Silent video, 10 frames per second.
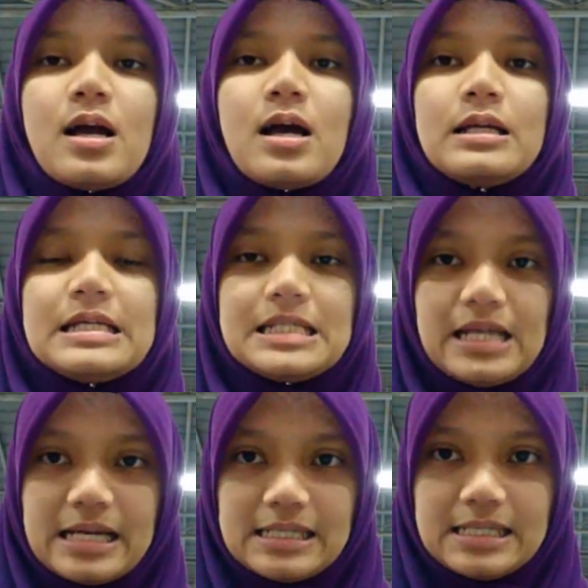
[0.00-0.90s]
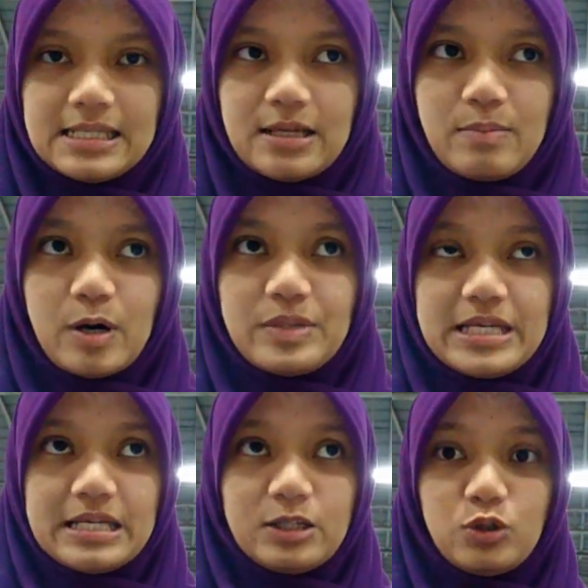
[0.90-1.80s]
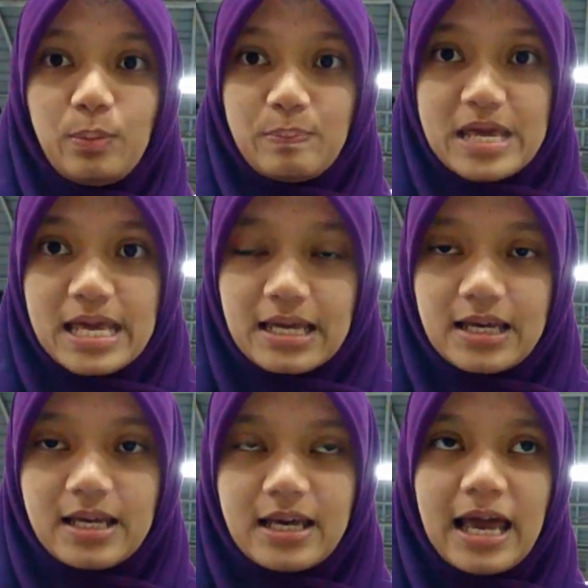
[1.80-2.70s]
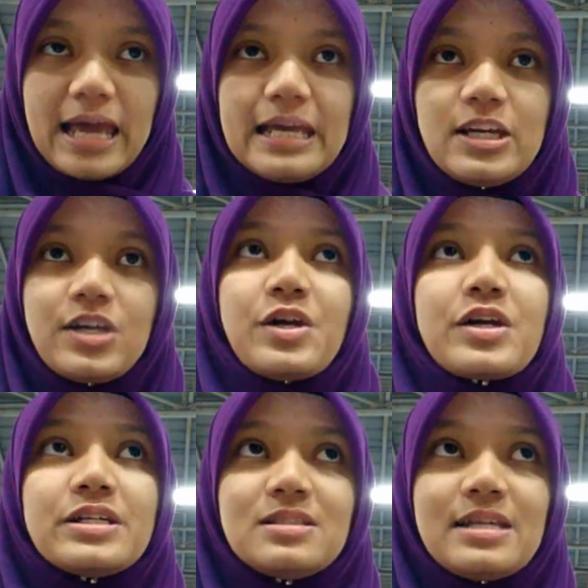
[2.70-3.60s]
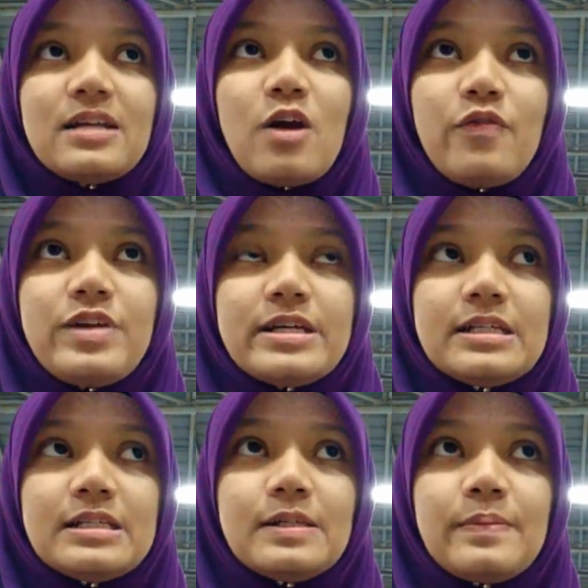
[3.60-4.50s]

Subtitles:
discussed about the topic and the content of the